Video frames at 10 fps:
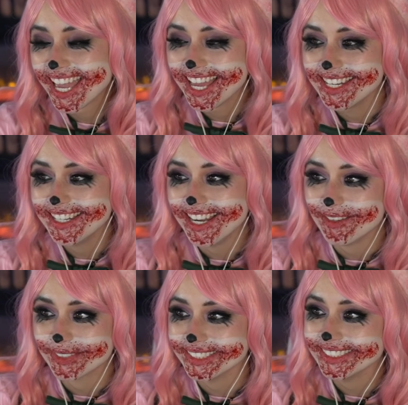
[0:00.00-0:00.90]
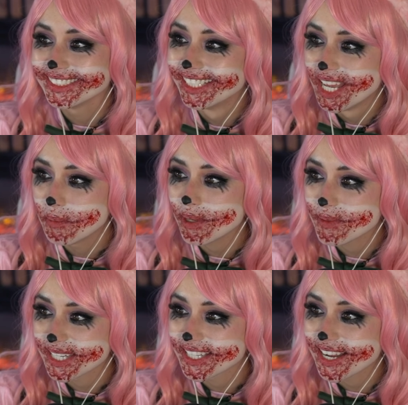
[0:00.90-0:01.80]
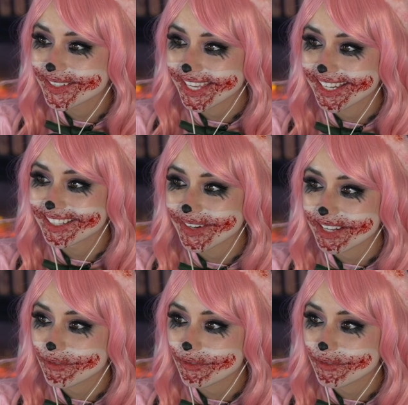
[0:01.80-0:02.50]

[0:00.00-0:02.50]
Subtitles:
Never. My band and I are getting ready